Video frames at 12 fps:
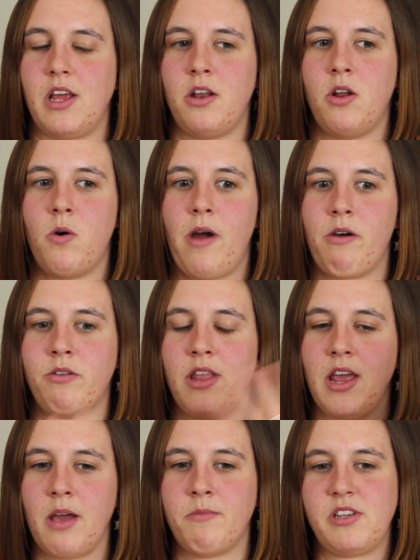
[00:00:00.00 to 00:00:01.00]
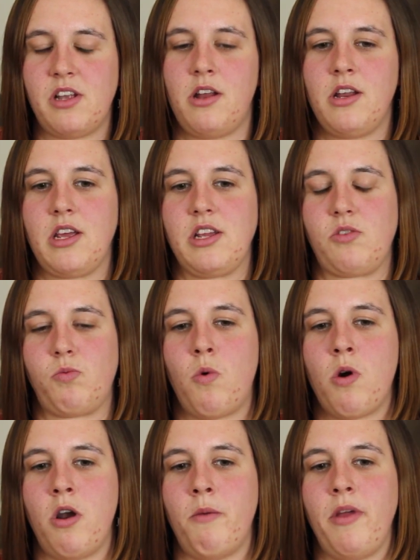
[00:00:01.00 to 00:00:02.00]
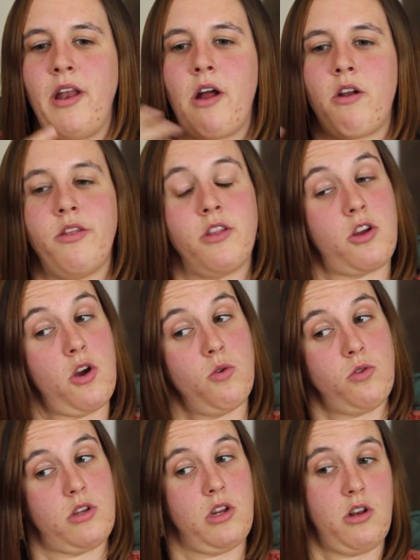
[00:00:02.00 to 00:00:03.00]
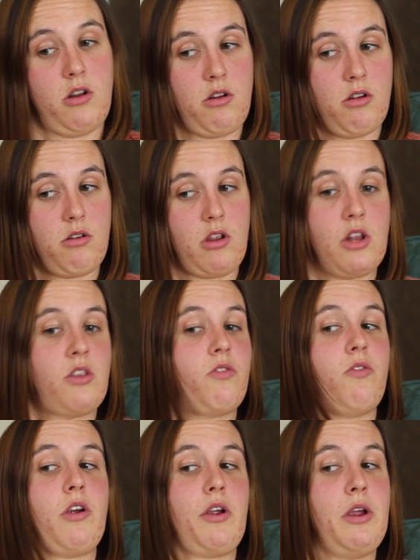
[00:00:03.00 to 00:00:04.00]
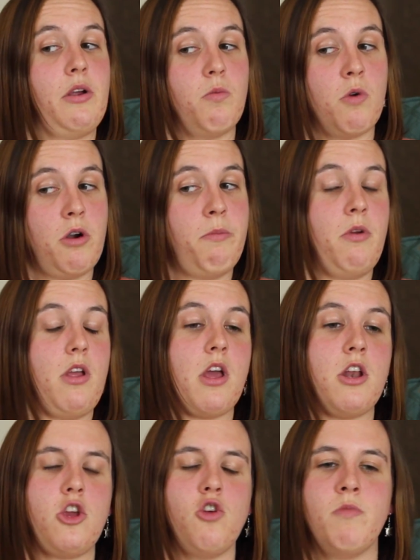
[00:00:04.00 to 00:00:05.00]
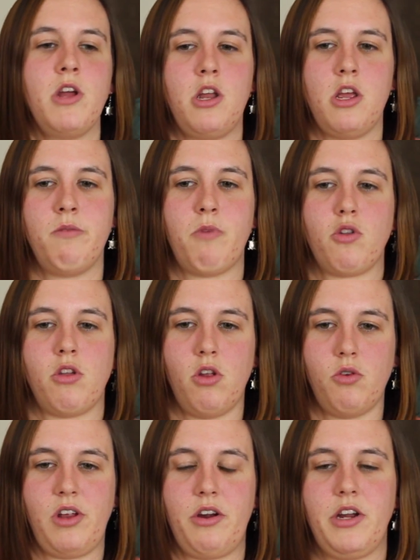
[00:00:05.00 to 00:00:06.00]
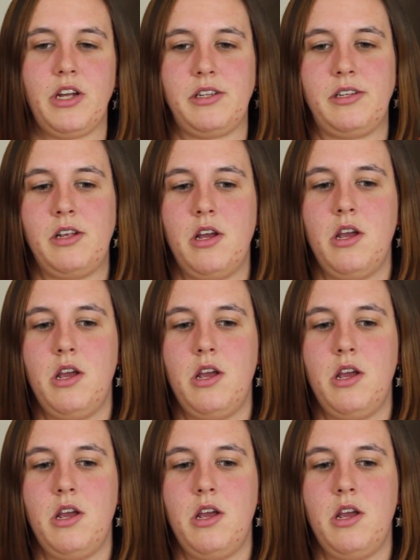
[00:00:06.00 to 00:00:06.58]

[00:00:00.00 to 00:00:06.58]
I know out in the Amazon it gets warm and out on the coast it uh, gets very warm and humid in both of those areas.